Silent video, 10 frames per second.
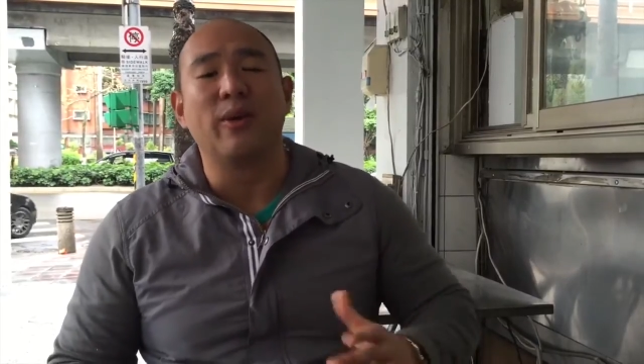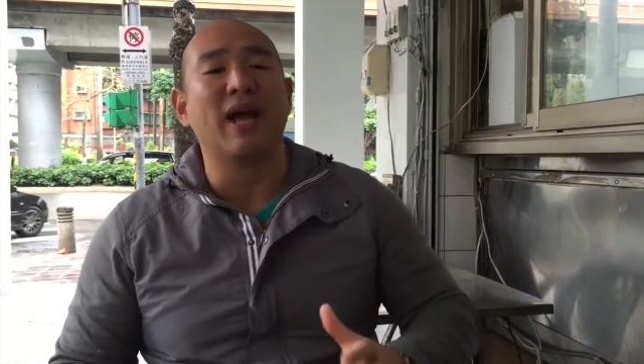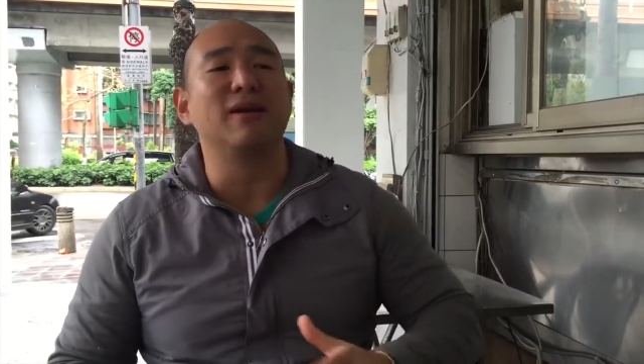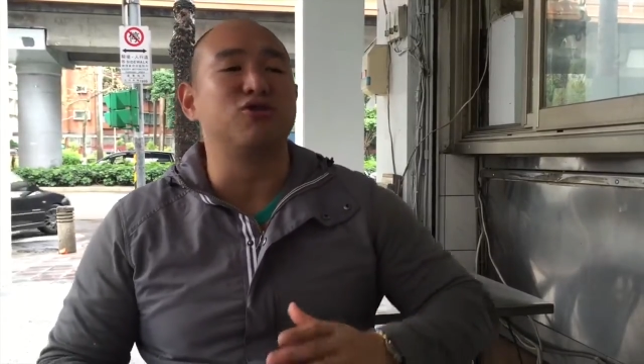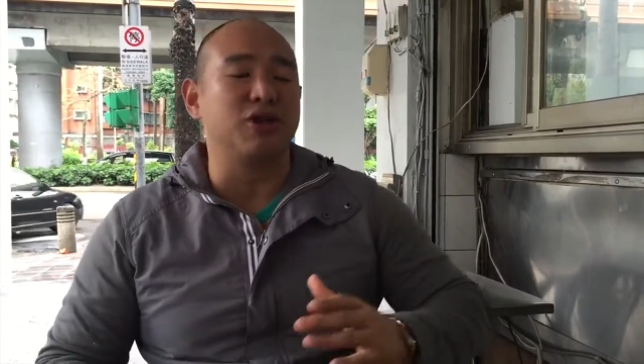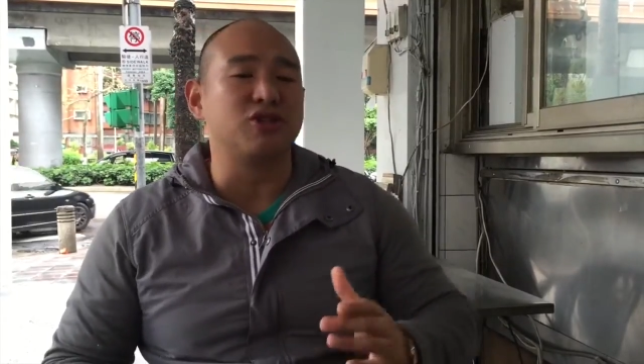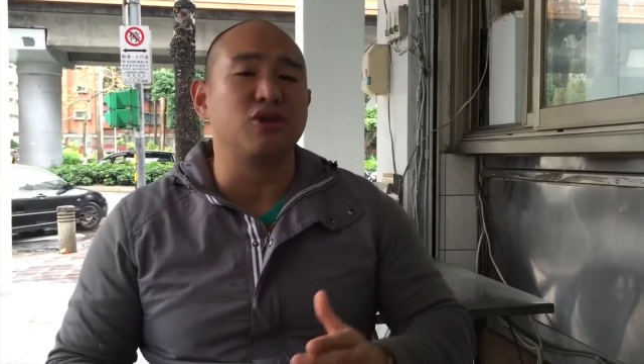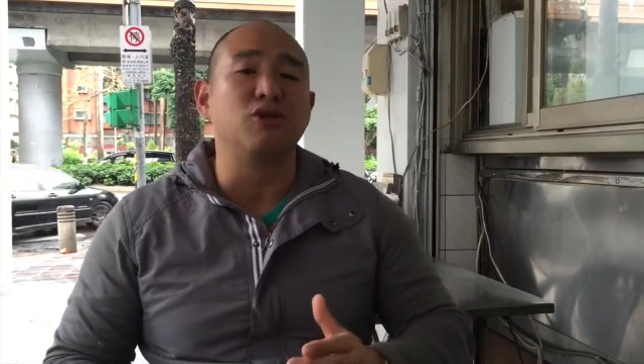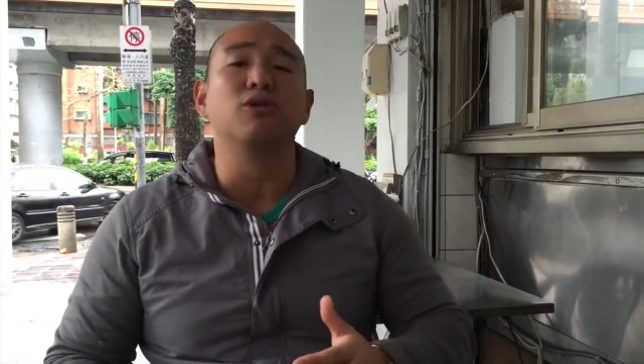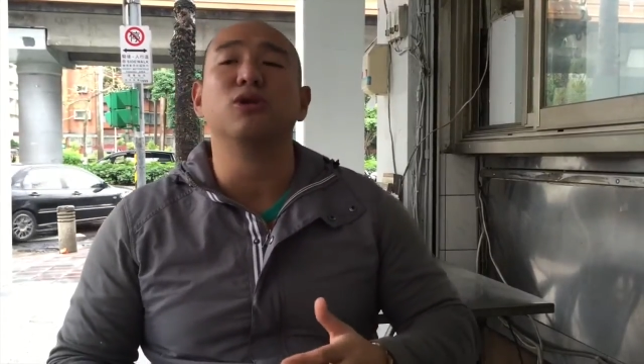We want to have
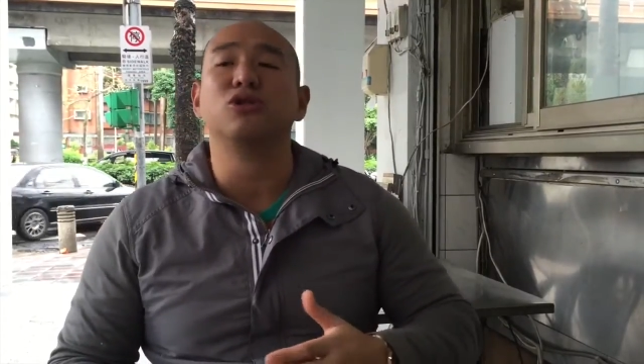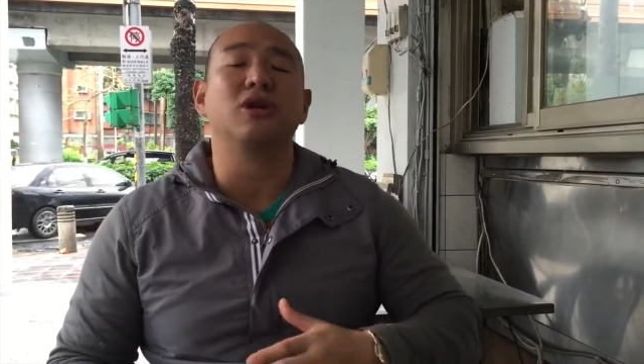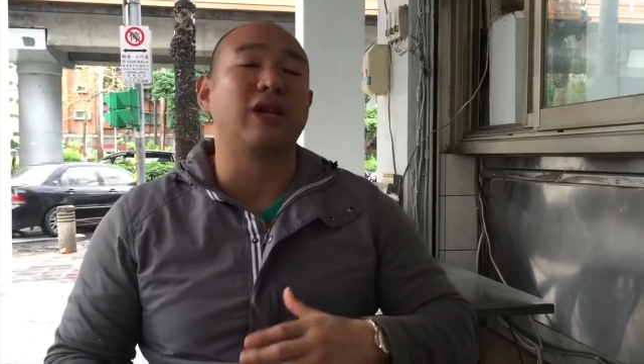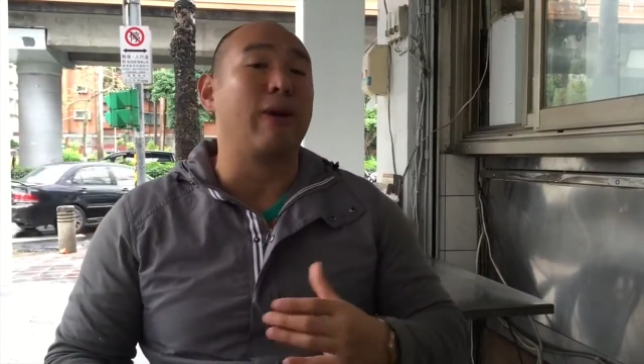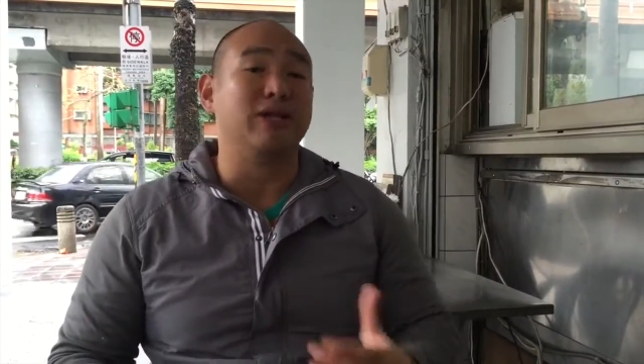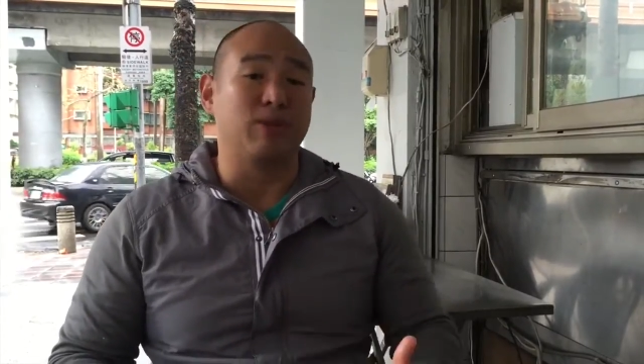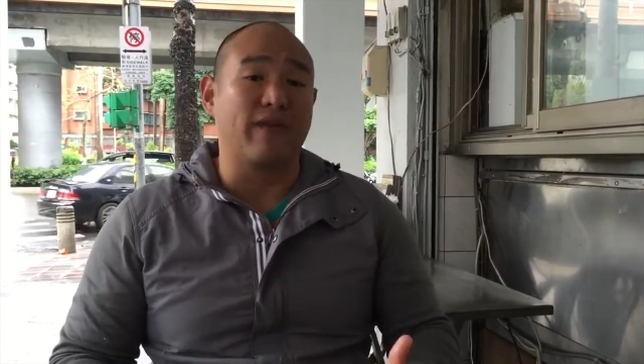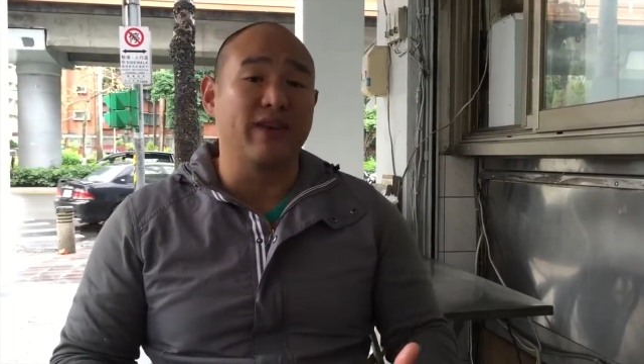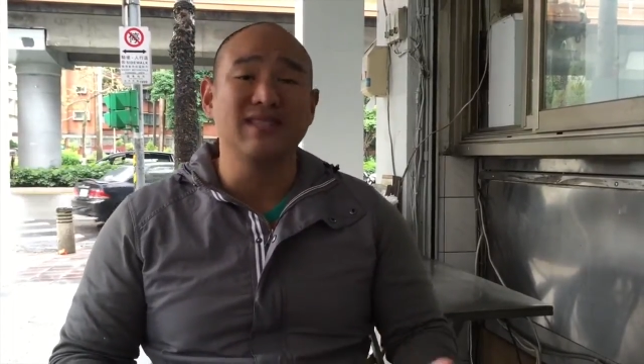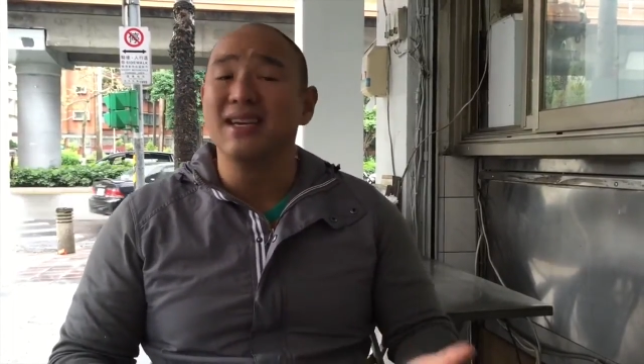traditional Taiwanese
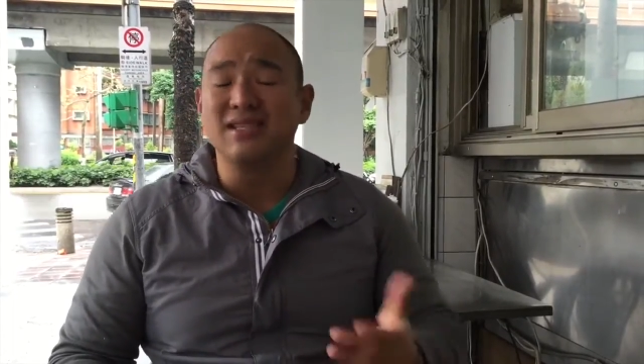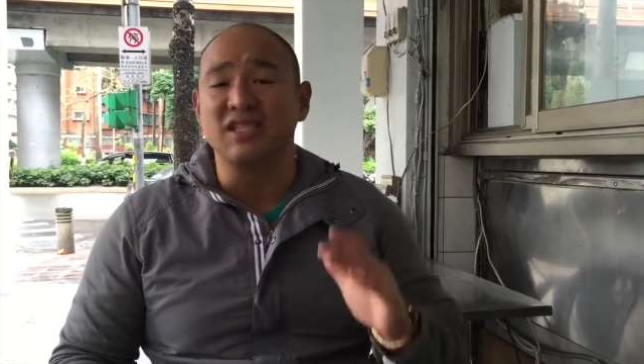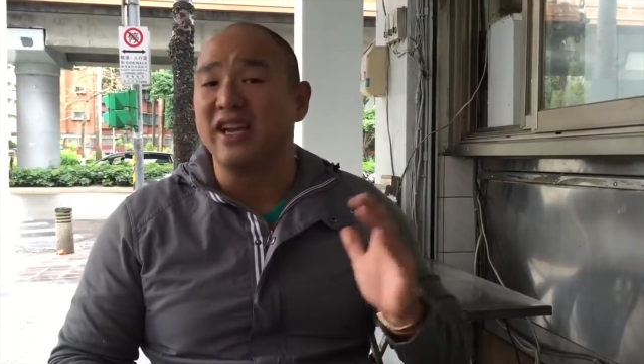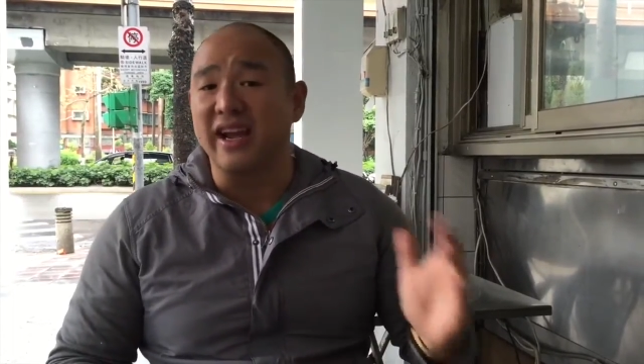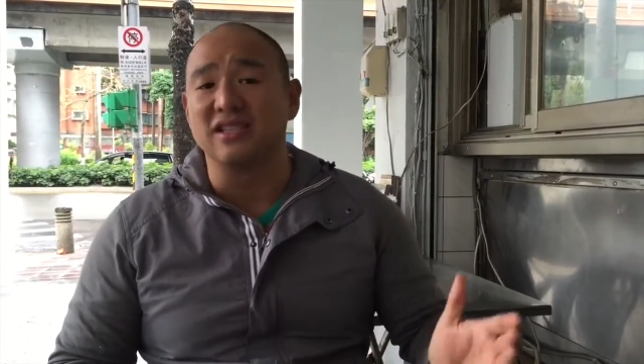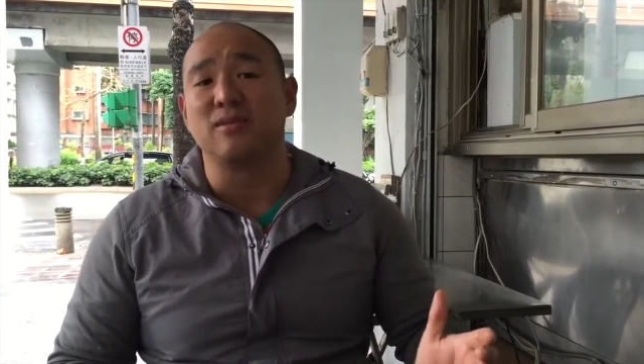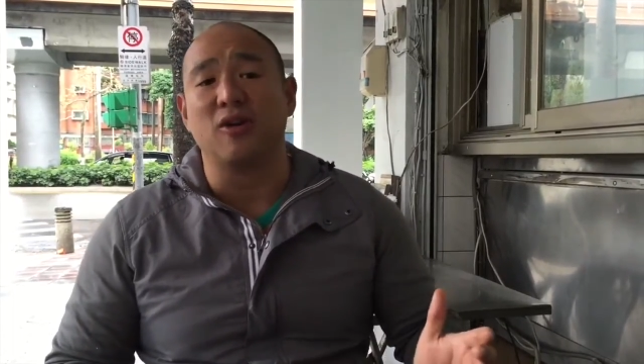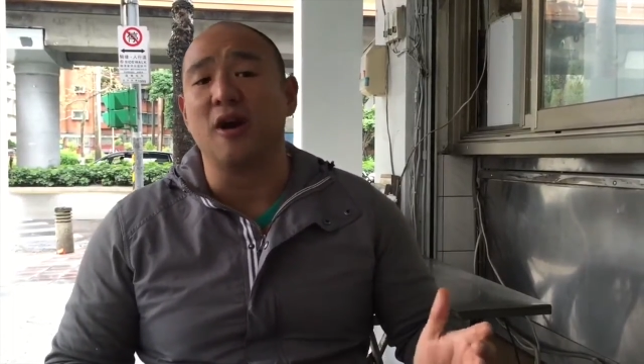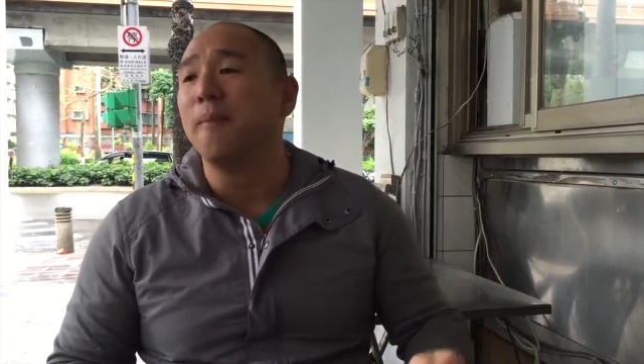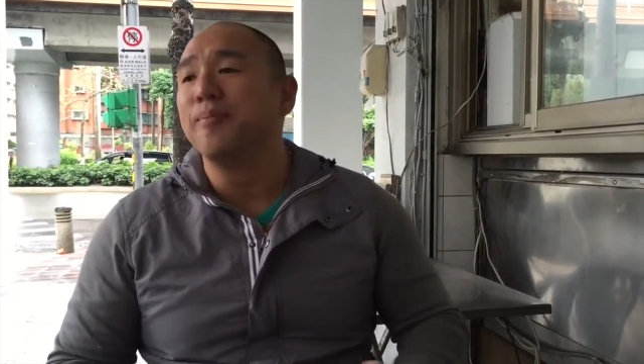breakfast. Just take us
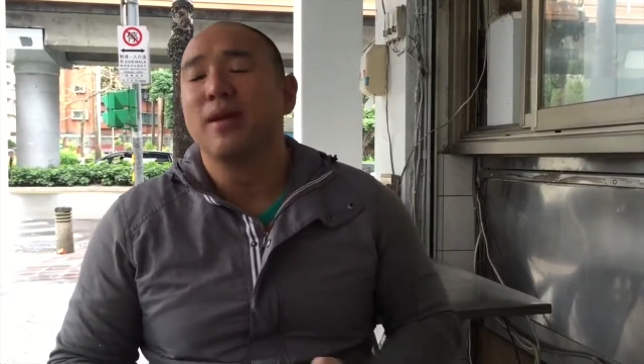somewhere.